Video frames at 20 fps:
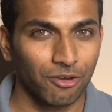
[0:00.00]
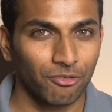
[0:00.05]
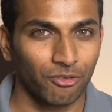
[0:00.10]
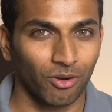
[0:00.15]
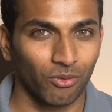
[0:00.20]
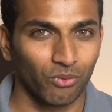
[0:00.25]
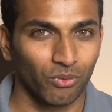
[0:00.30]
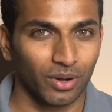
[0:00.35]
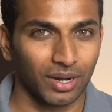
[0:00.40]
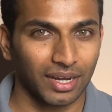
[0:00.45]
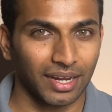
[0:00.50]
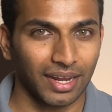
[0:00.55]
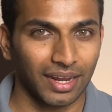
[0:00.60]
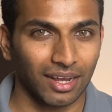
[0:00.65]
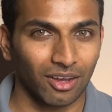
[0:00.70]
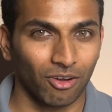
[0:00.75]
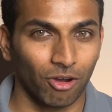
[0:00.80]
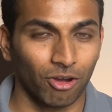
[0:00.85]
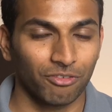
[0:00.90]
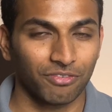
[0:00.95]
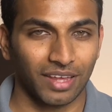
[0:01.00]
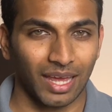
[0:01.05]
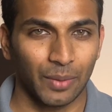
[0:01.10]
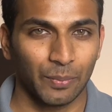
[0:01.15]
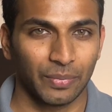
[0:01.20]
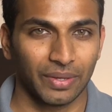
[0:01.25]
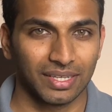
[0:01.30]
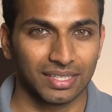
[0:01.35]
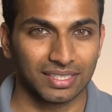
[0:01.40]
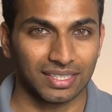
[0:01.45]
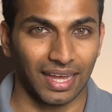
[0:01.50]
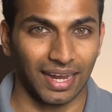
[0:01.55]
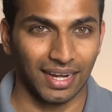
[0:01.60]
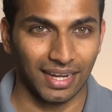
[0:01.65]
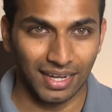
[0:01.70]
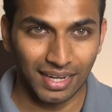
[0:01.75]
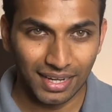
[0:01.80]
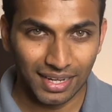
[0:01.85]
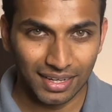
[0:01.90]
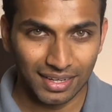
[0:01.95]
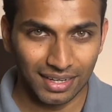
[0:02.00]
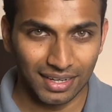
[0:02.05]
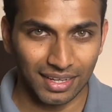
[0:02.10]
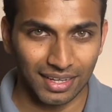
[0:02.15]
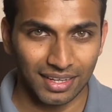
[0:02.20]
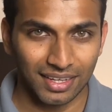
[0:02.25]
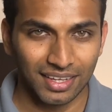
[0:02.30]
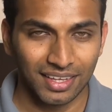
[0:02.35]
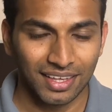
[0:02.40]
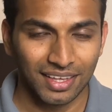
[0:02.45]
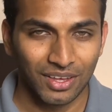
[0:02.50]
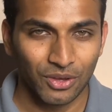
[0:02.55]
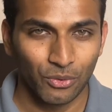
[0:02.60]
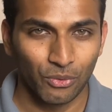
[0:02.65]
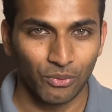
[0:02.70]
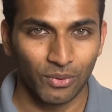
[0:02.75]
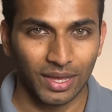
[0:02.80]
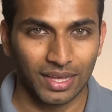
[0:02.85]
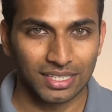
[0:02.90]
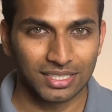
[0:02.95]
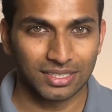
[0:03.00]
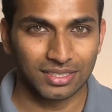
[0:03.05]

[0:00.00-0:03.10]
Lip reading: from working off campus and illegally is